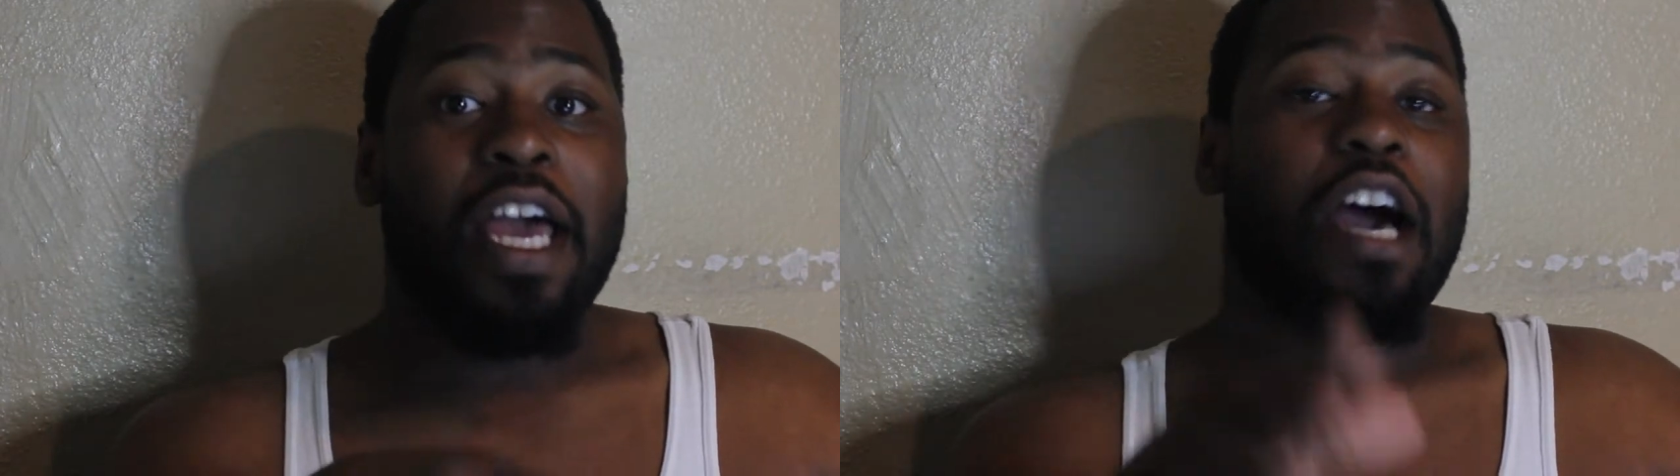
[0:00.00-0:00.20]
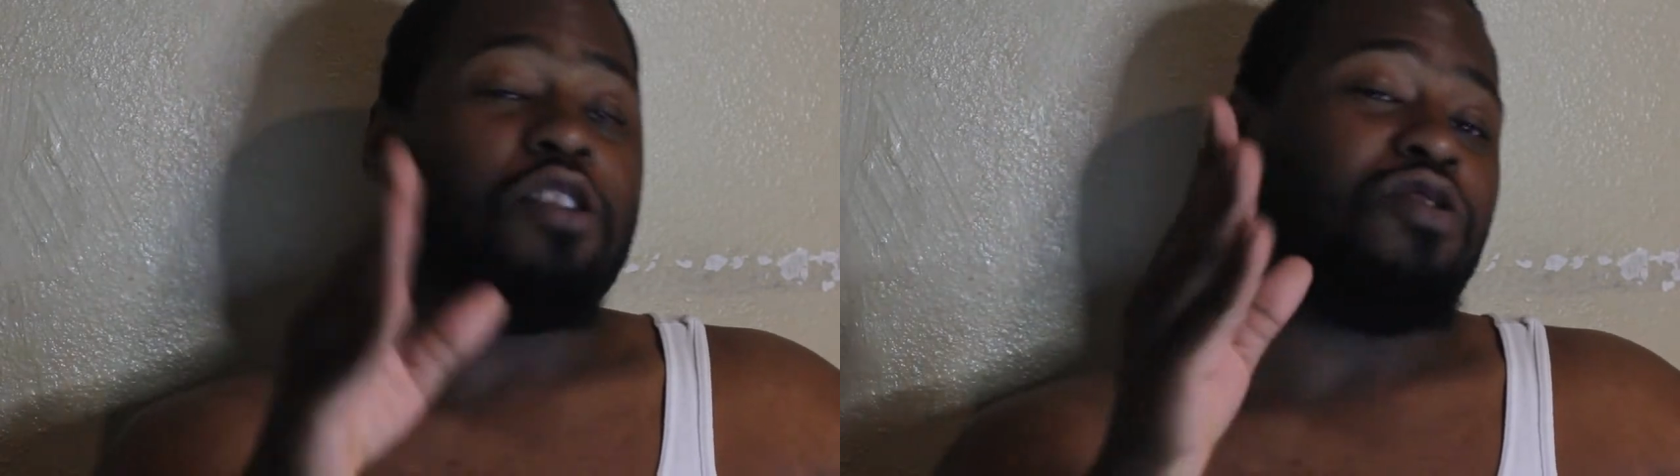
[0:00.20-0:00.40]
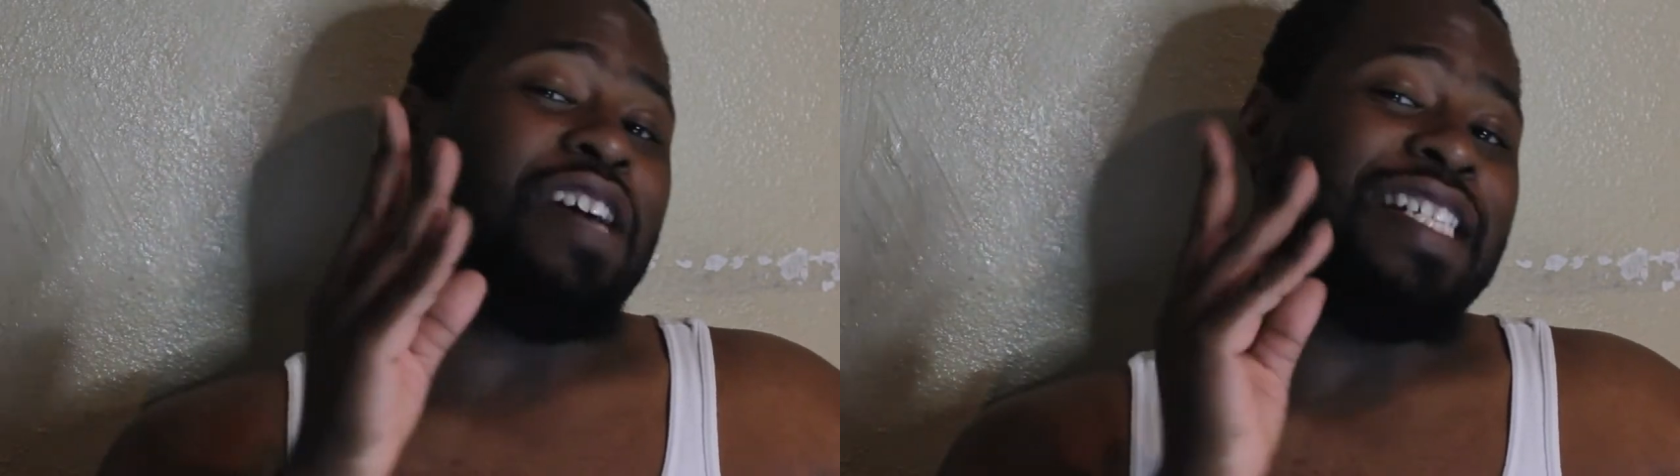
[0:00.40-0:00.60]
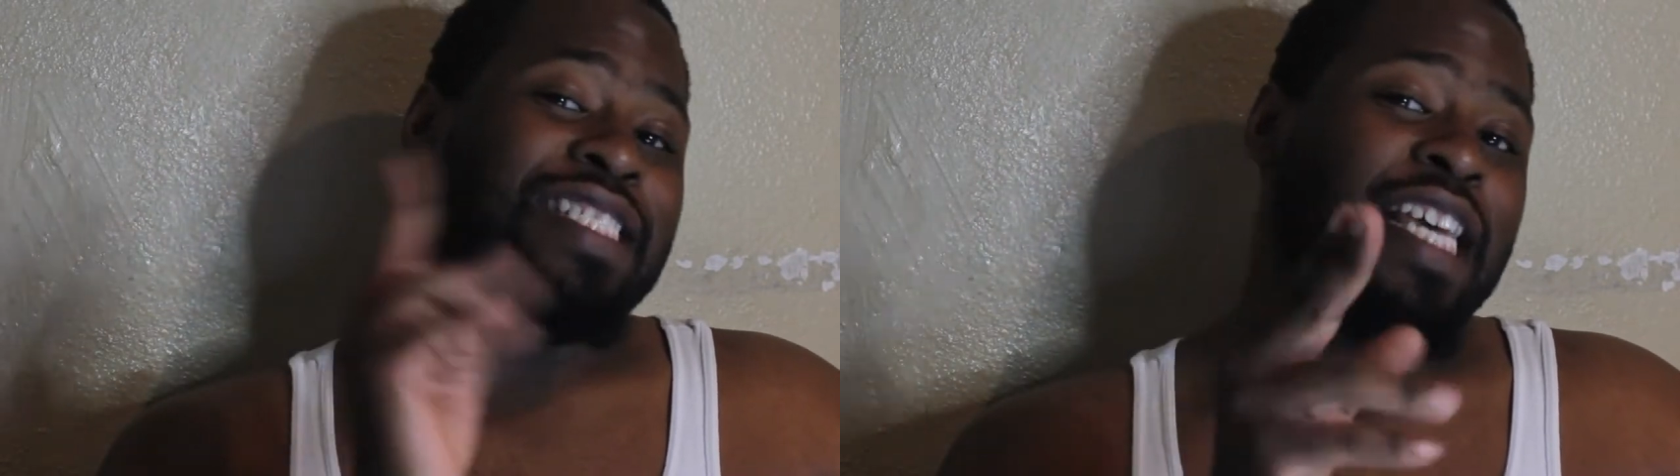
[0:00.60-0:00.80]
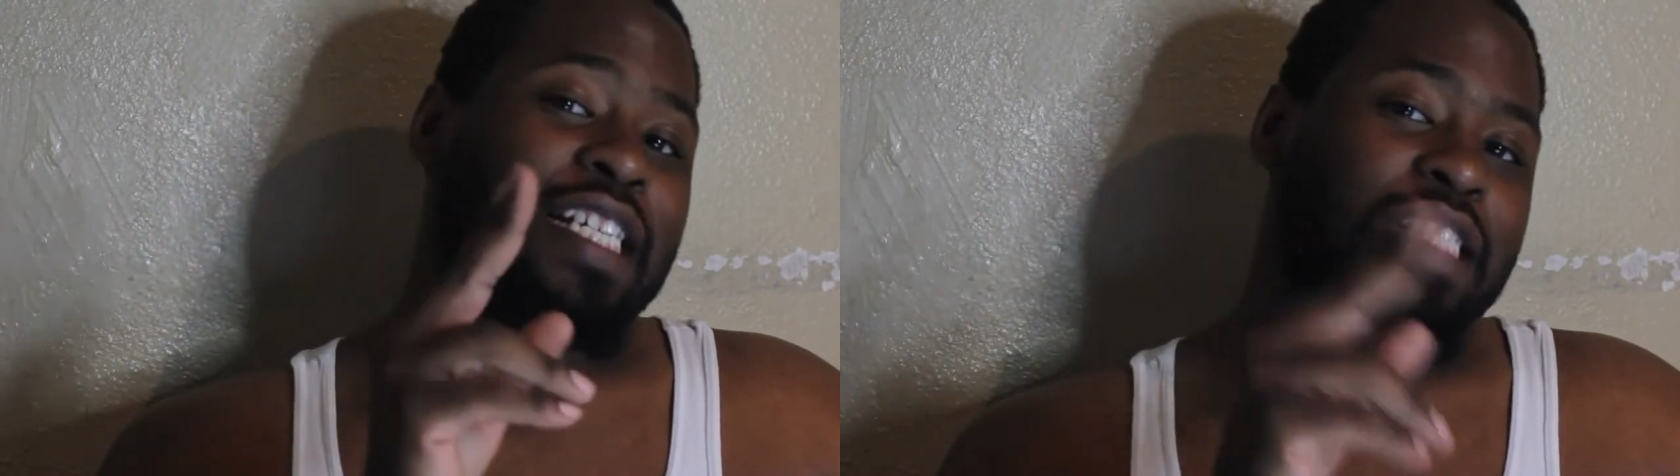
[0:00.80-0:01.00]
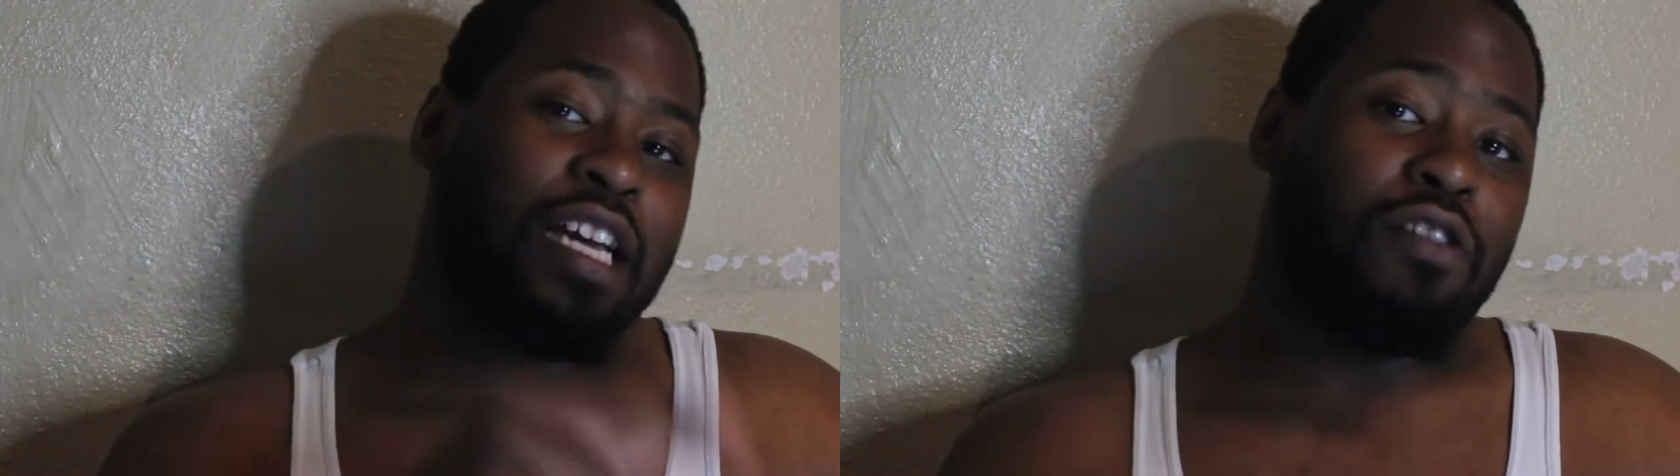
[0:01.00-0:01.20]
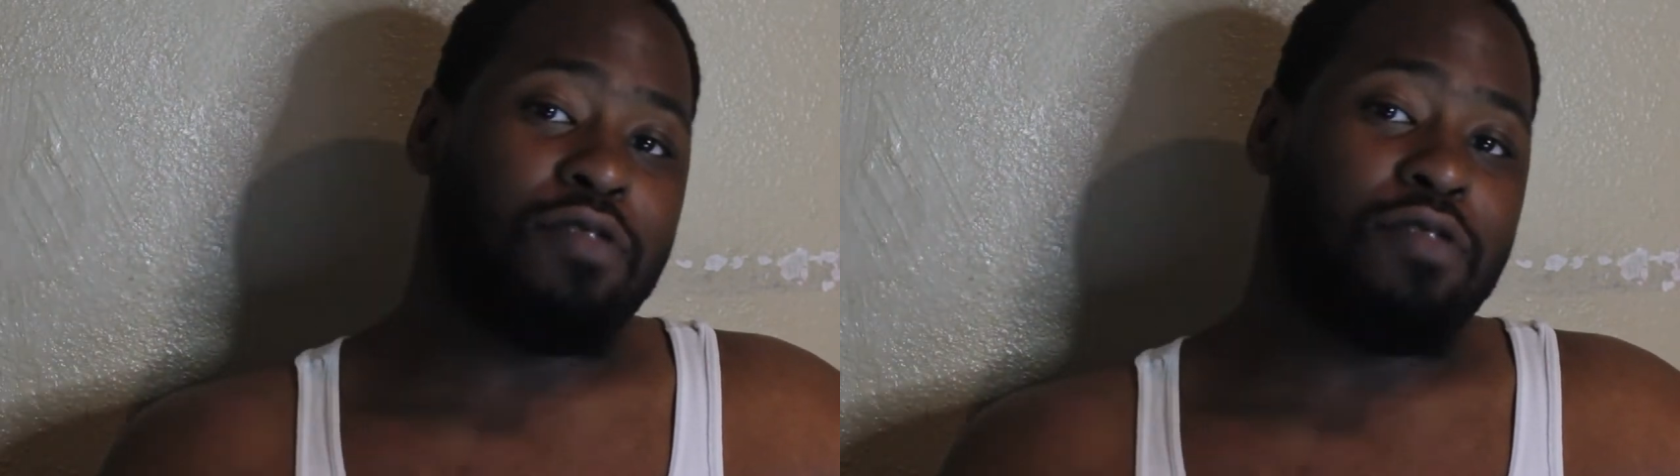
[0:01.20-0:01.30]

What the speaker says: I also got a second channel,